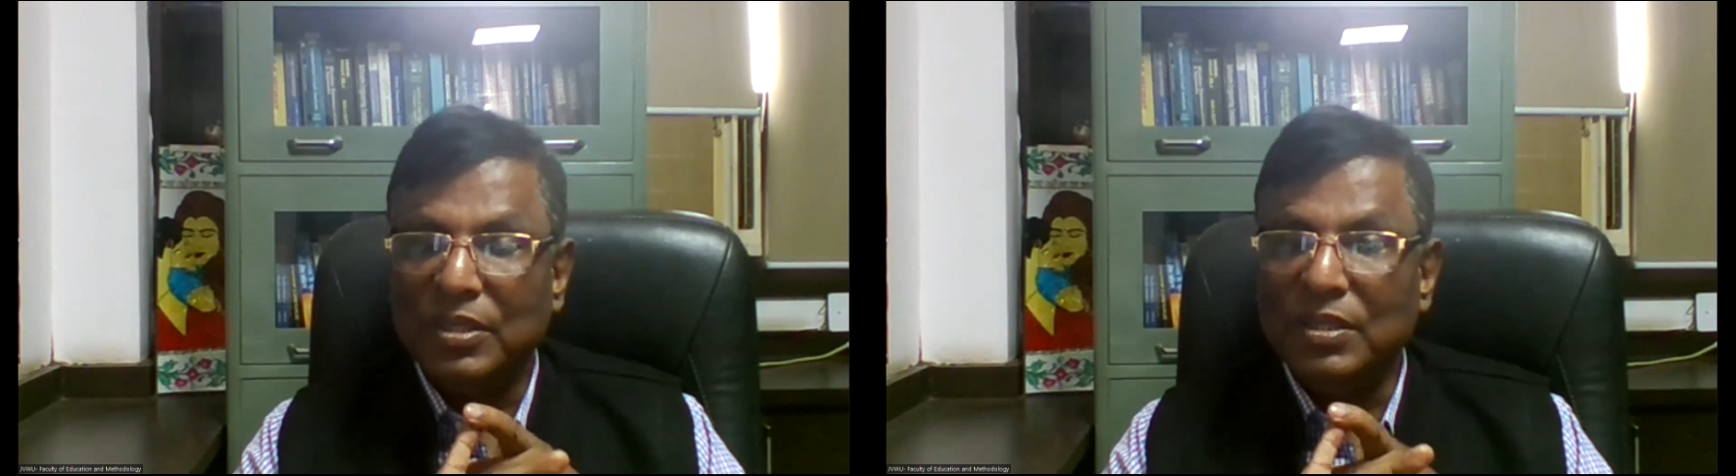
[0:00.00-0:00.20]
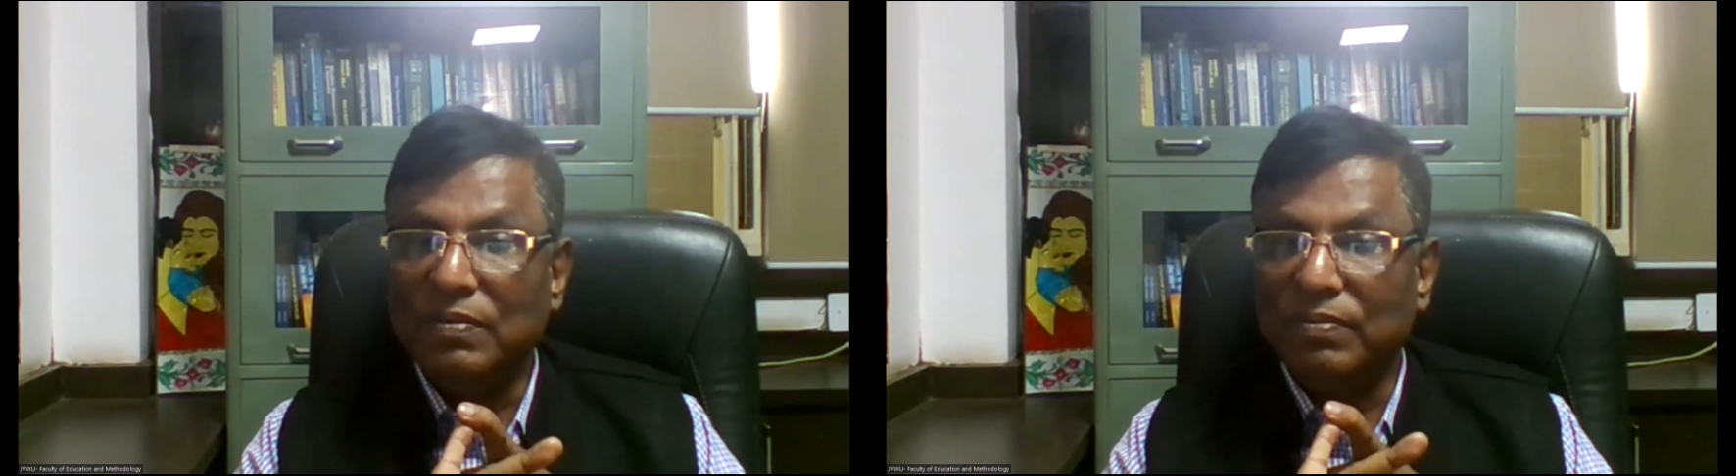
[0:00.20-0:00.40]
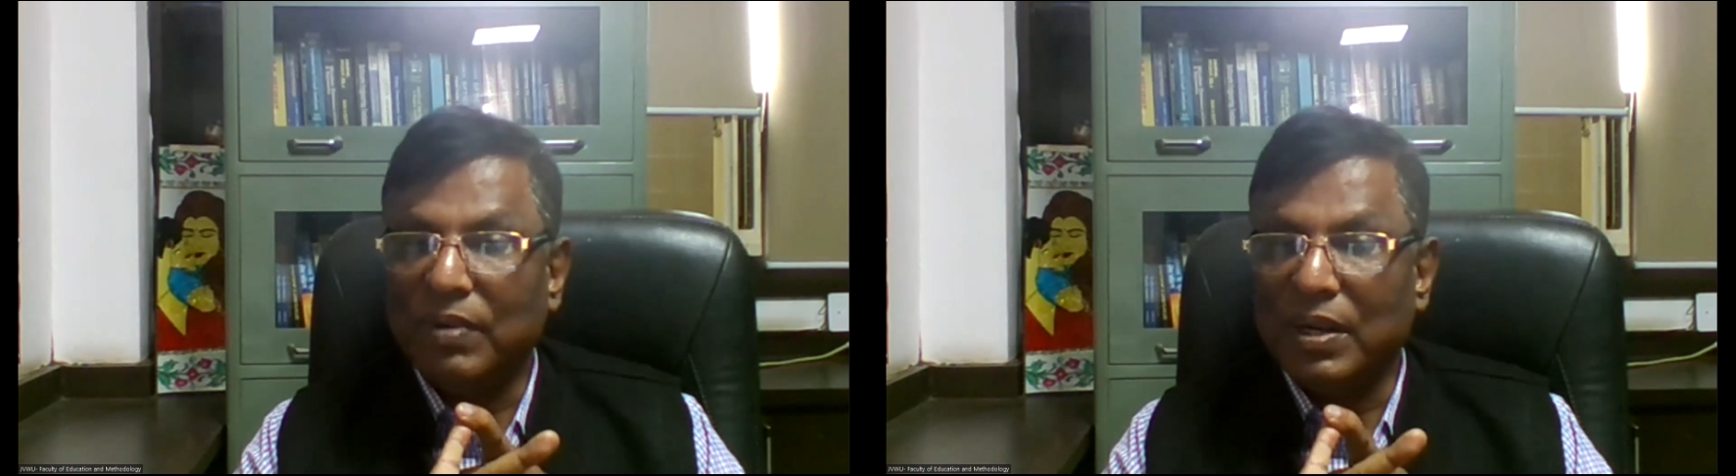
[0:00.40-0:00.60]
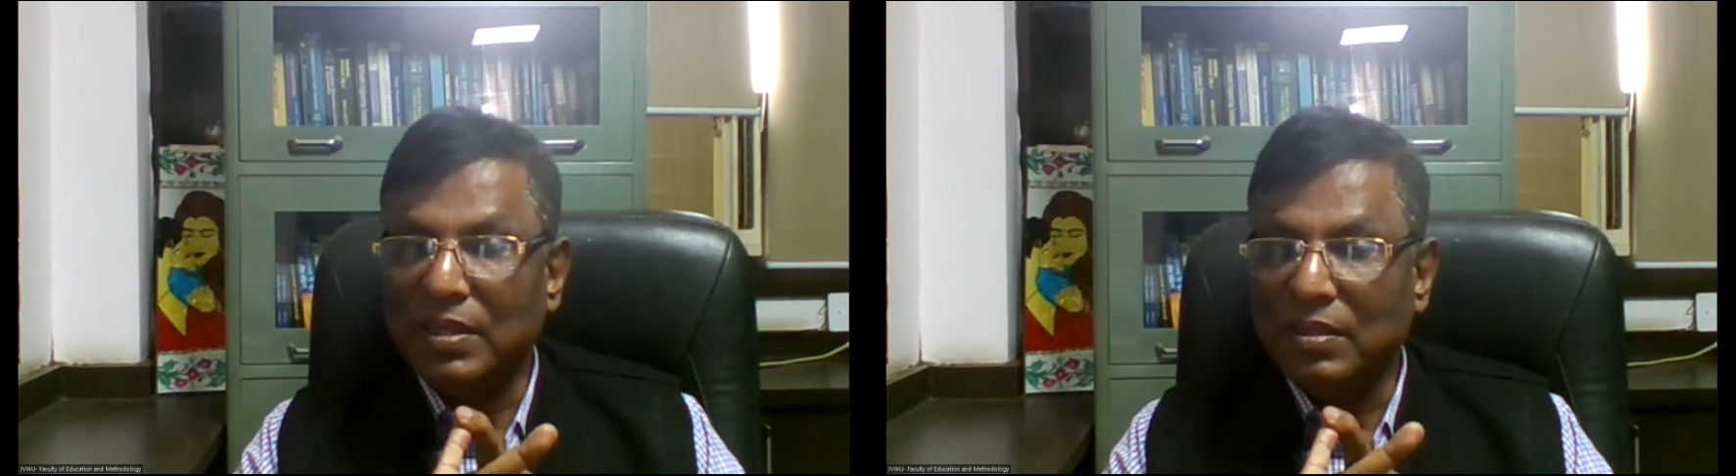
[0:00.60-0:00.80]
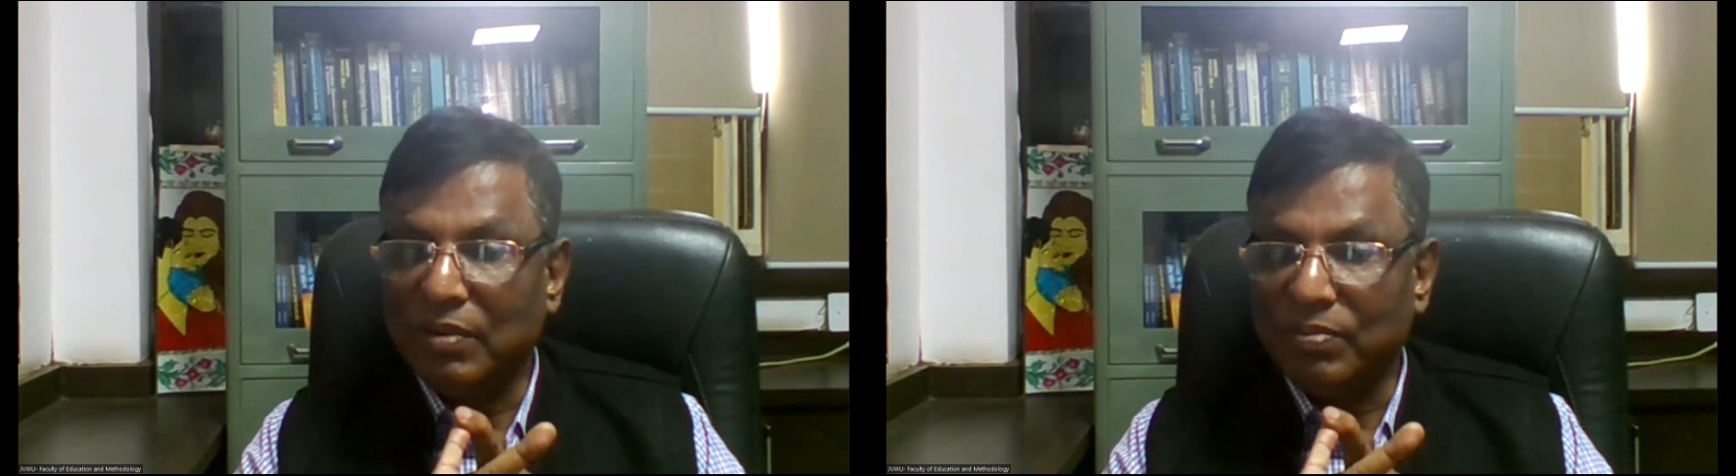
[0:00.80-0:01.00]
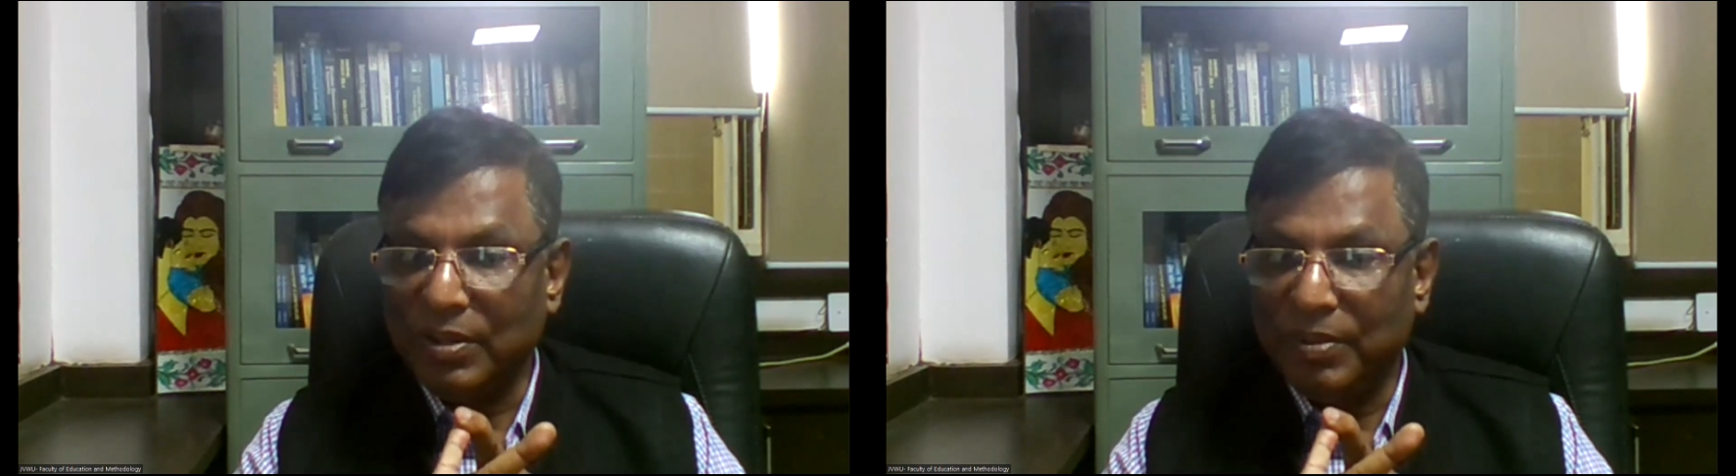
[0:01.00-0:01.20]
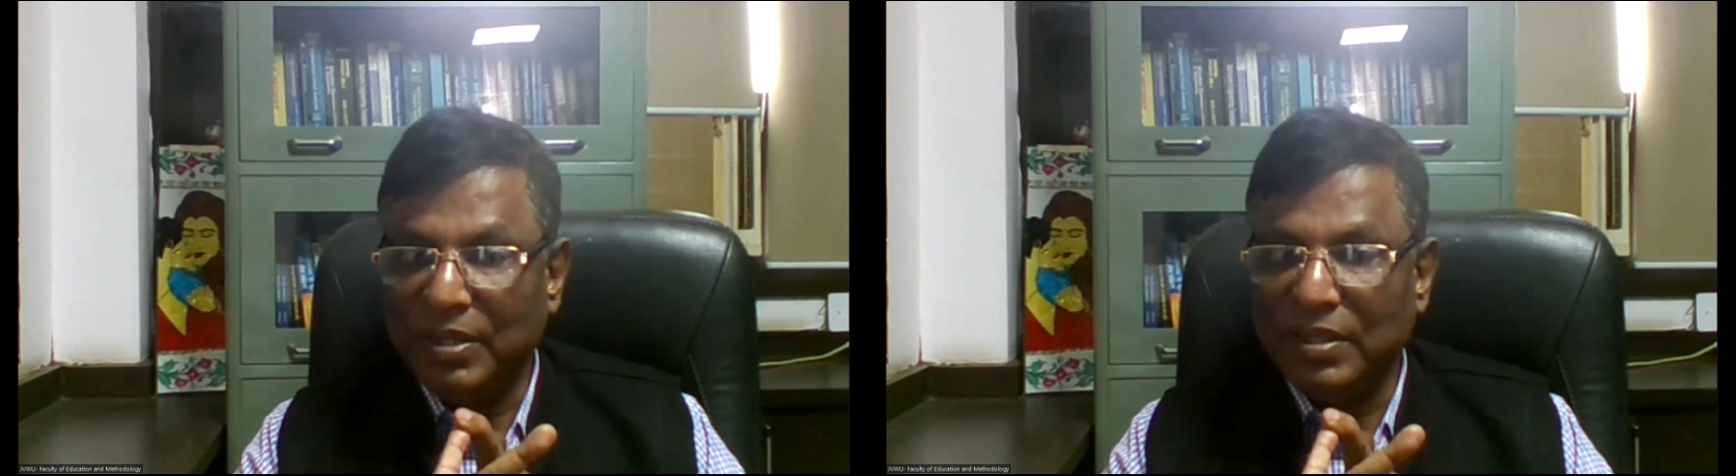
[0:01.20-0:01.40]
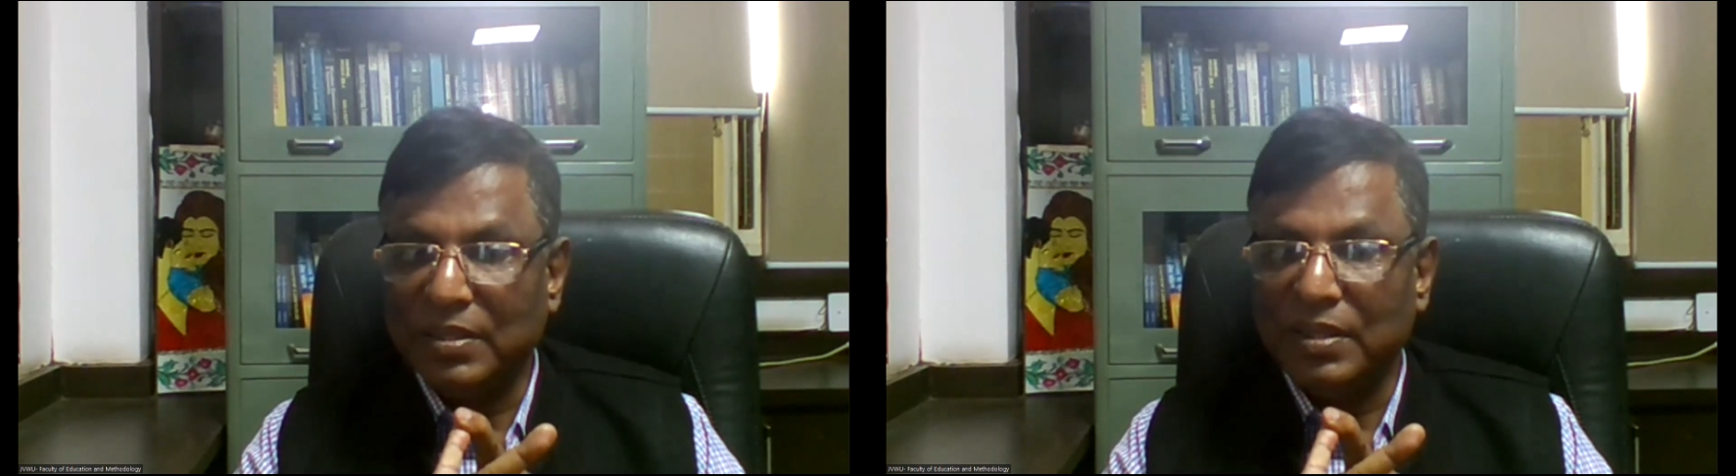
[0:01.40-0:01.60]
First is what is
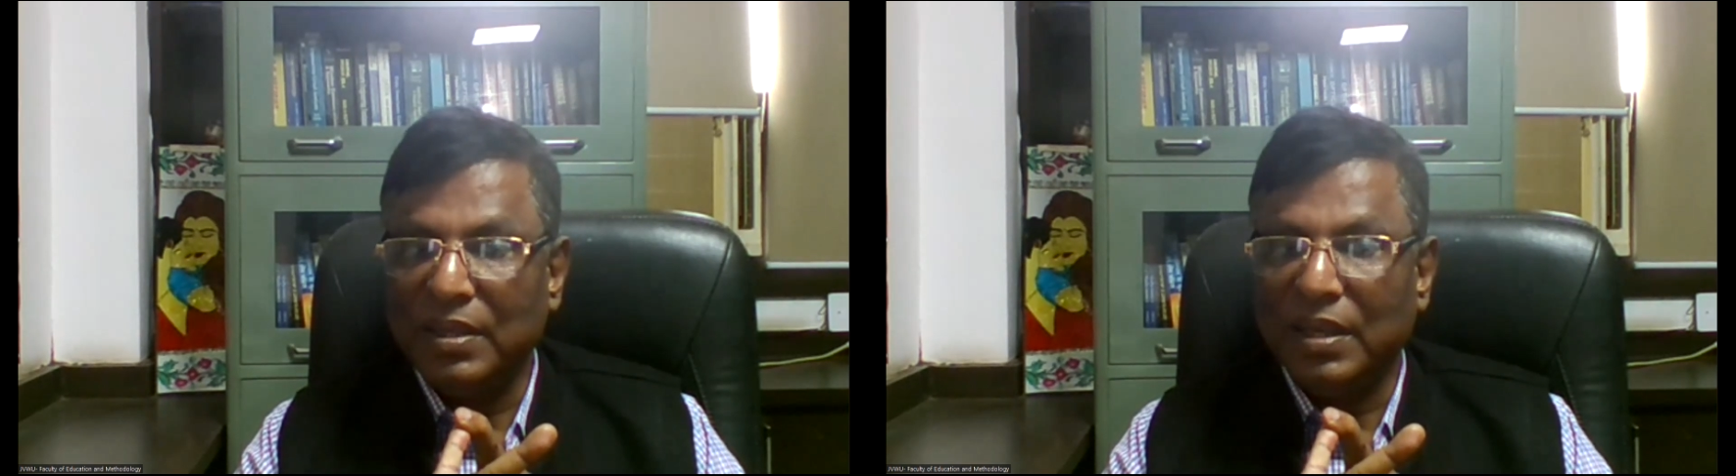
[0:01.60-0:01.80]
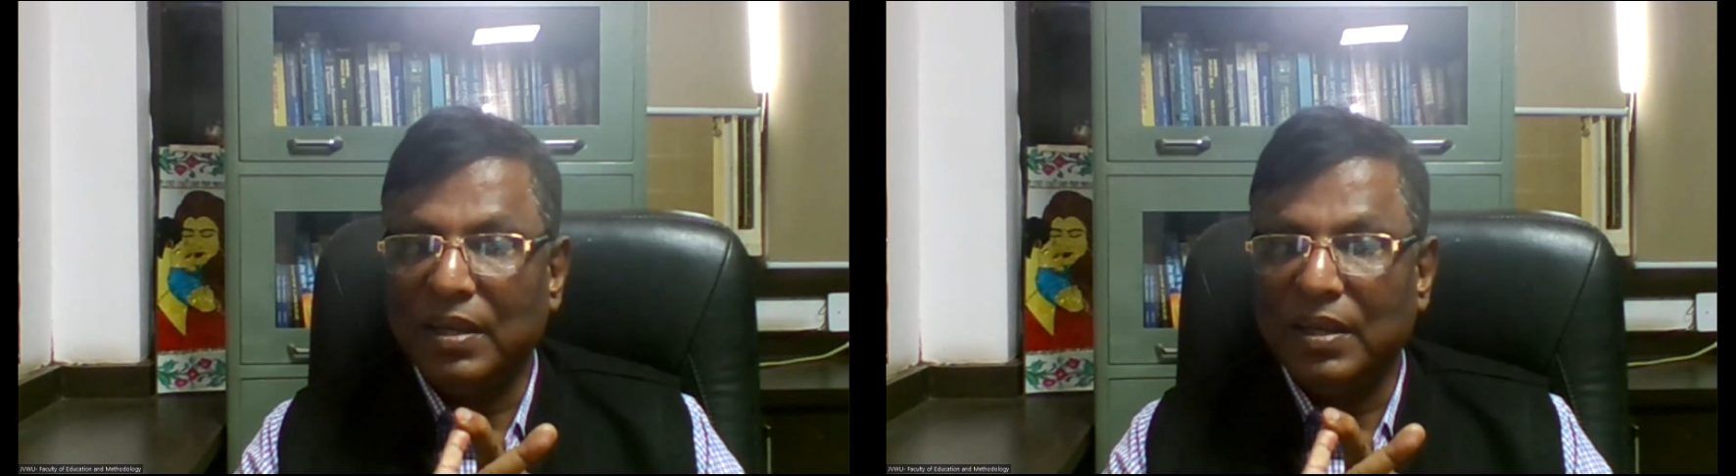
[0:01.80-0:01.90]
optimization